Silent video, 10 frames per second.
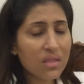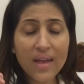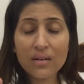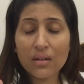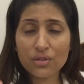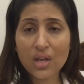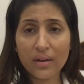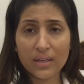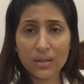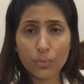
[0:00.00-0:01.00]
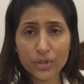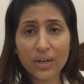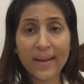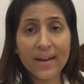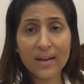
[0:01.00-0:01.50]
Then there's honey,
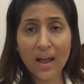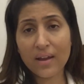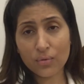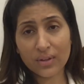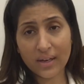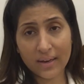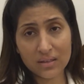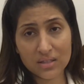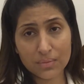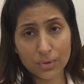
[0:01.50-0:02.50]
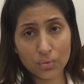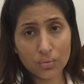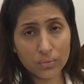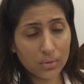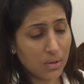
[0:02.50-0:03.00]
which again, I don't think I can dispute.